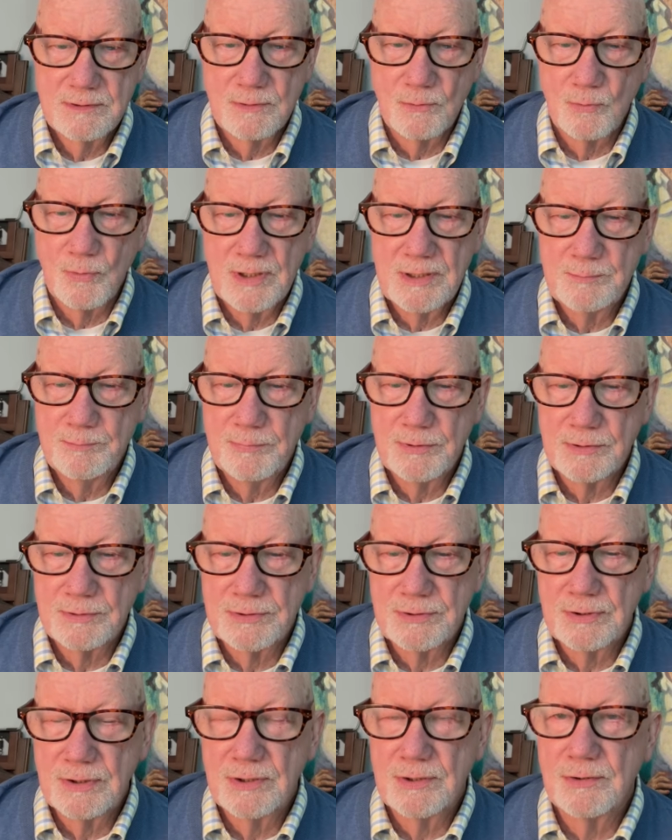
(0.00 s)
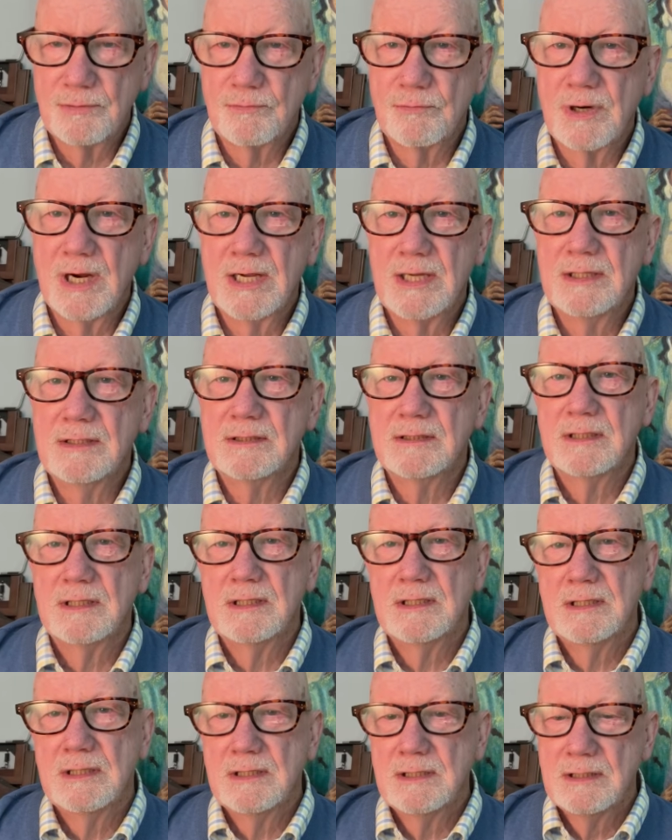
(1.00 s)
white building on the right,
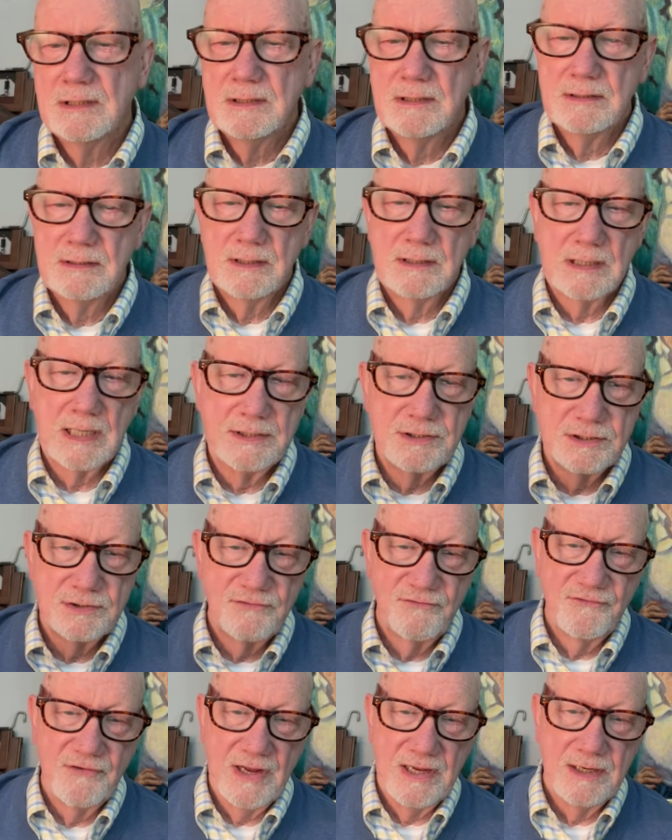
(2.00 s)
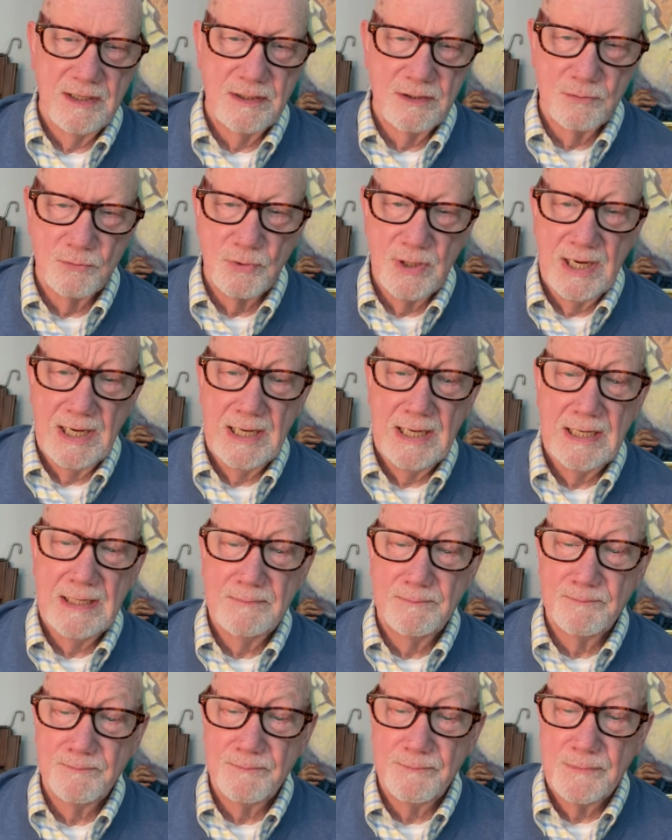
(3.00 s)
I just faded away.
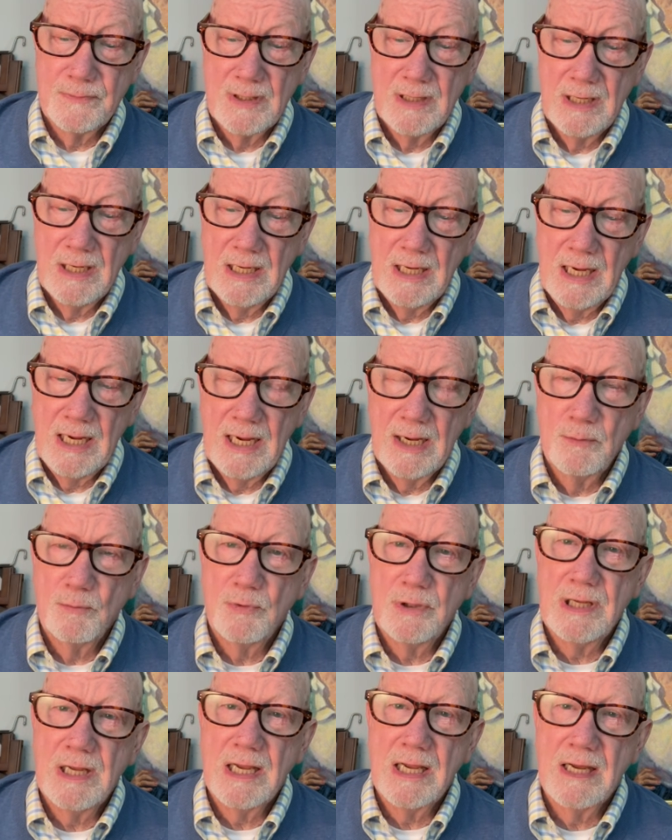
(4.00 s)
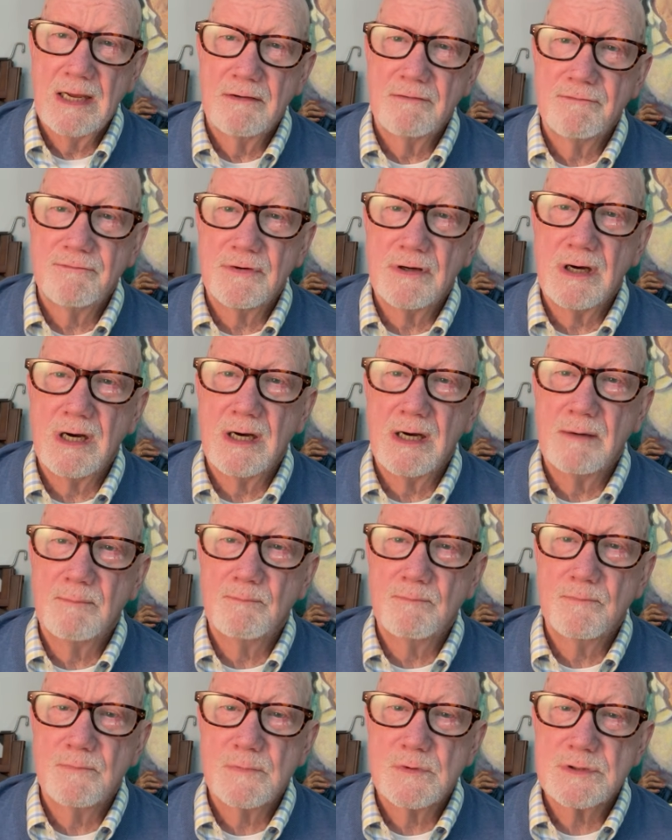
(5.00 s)
And we have
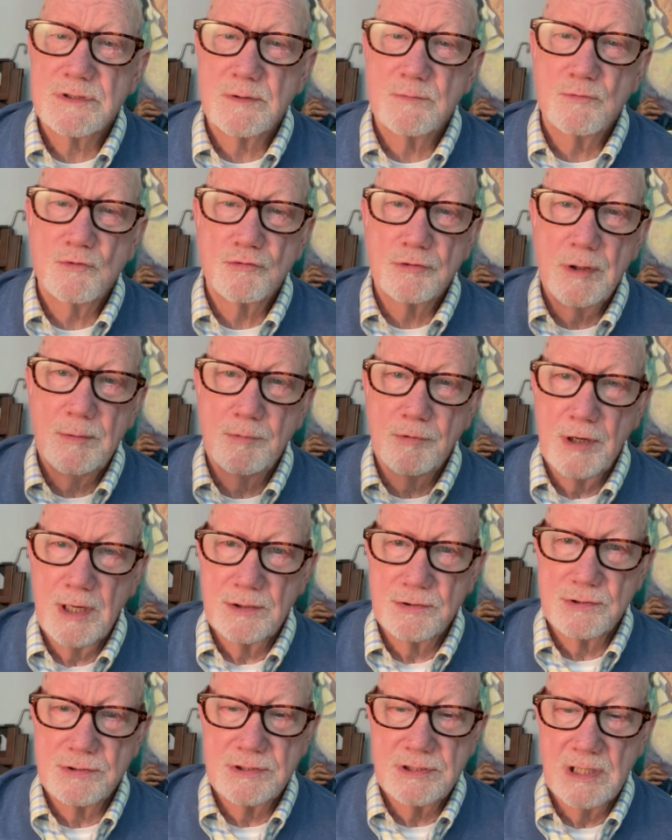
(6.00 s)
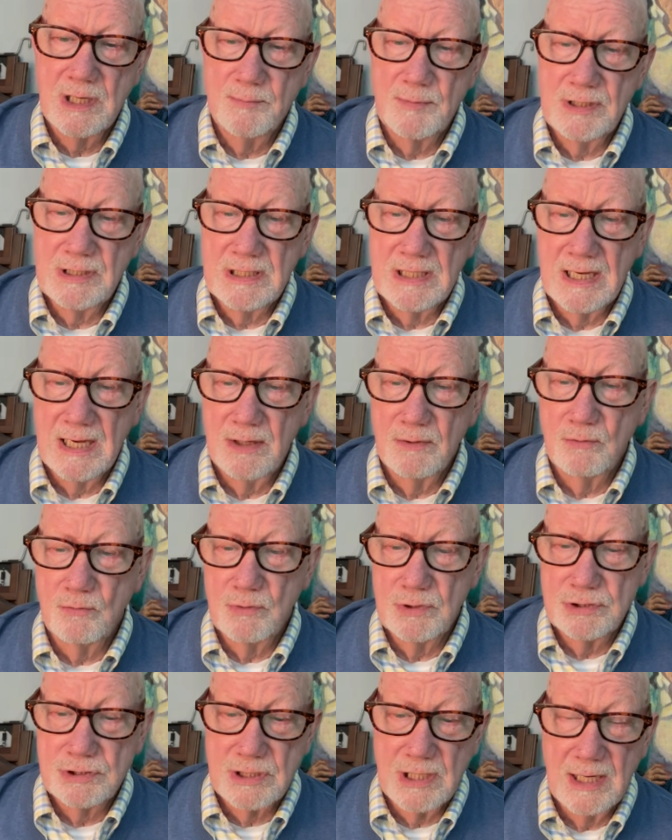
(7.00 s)
some tree branches coming down,
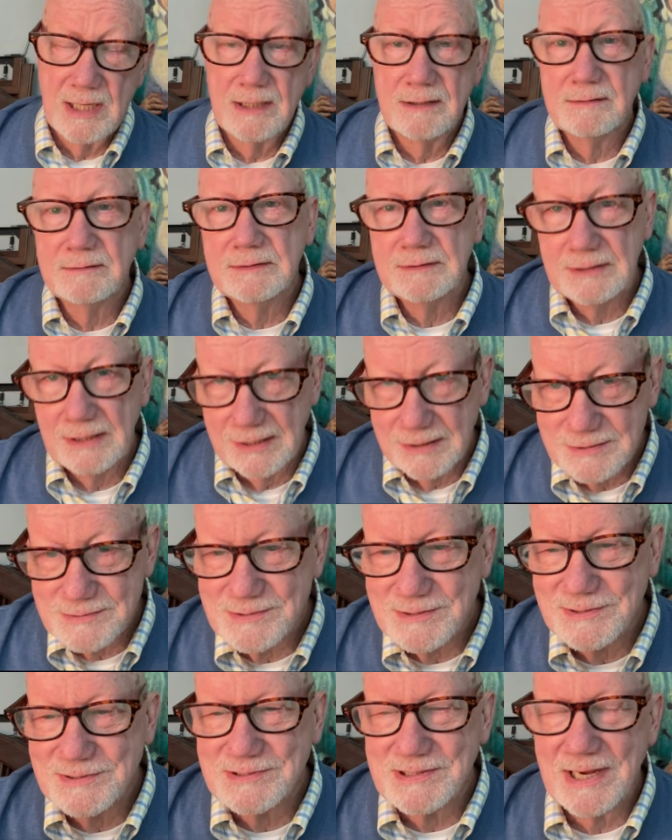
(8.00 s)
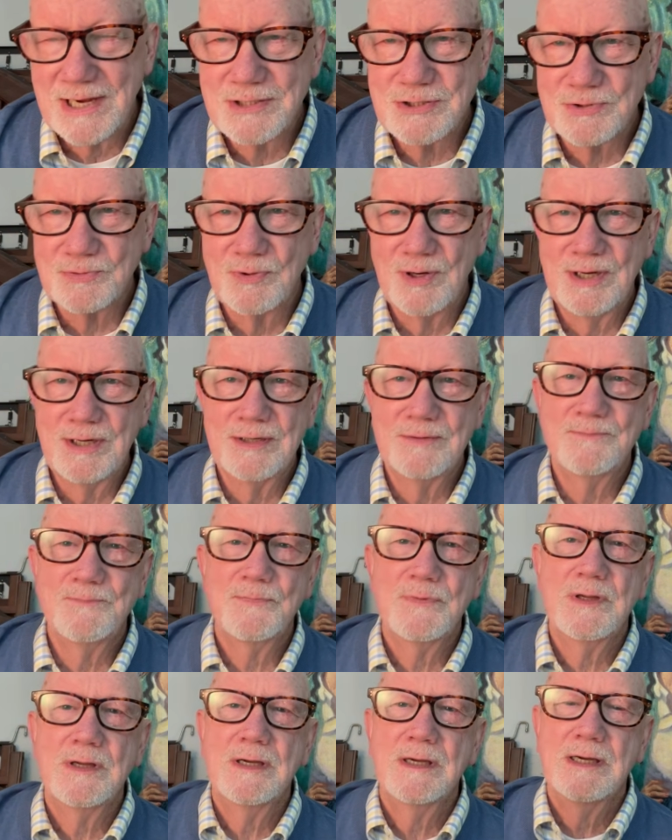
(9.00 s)
which I, yes, exaggerated.
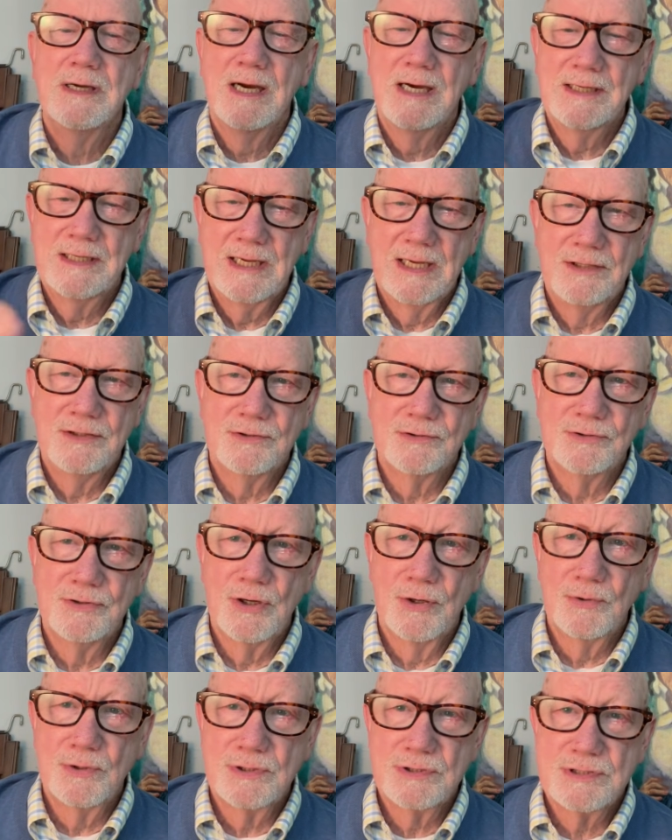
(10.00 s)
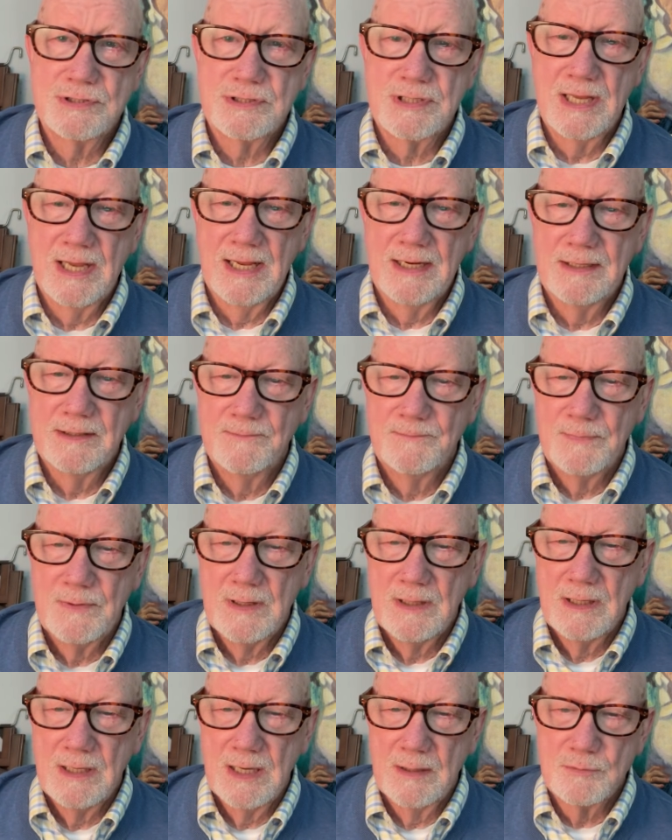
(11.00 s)
Again, you'll notice that
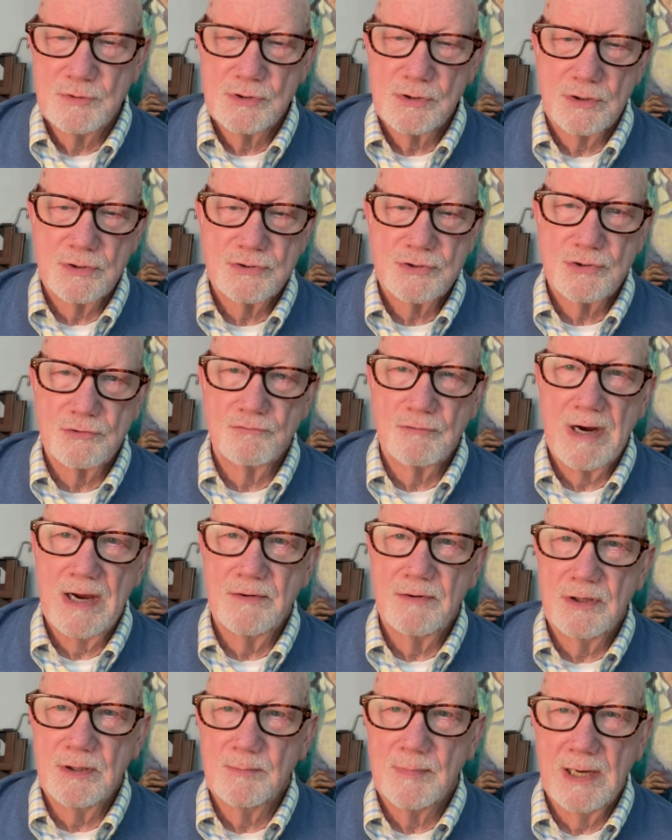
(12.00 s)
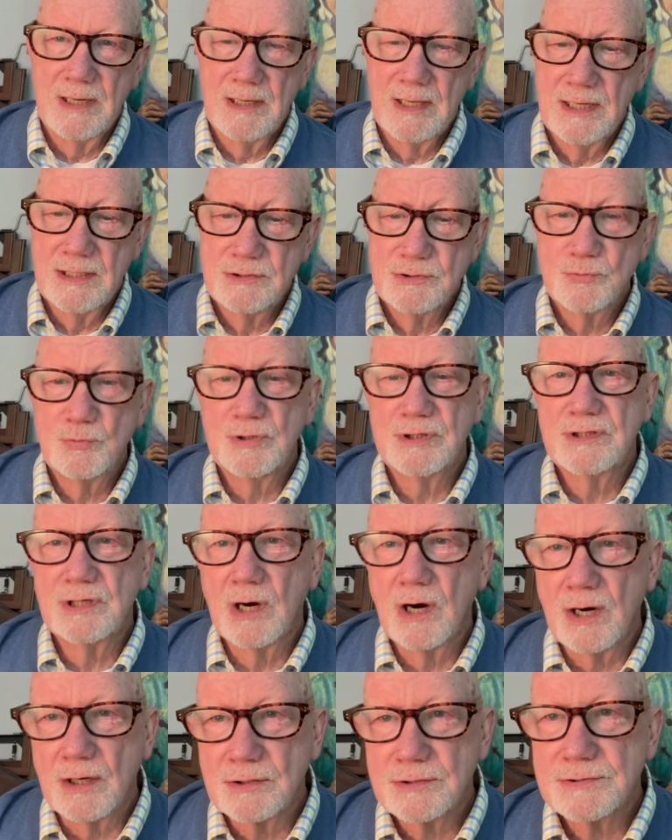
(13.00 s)
I'm sort of surrounding my lights with
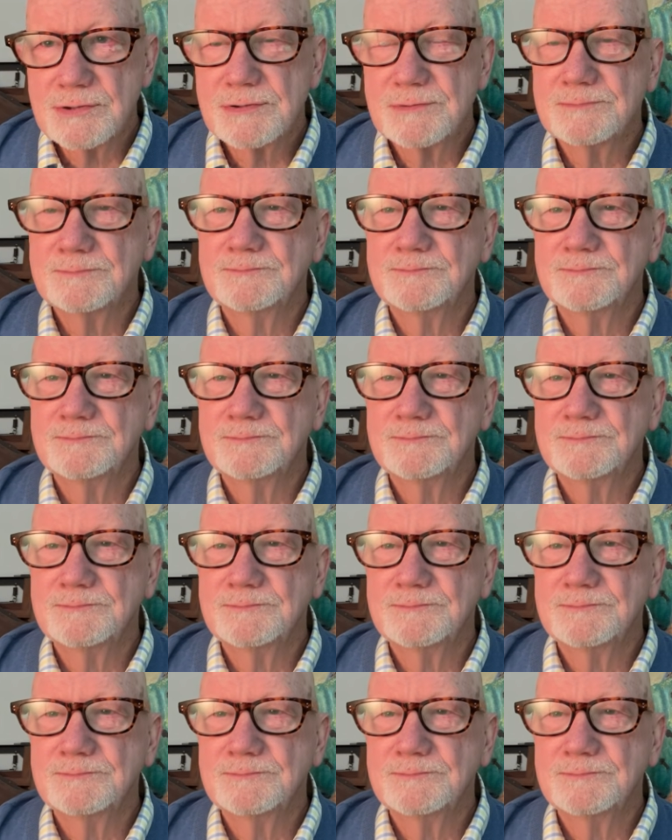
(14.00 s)
darks.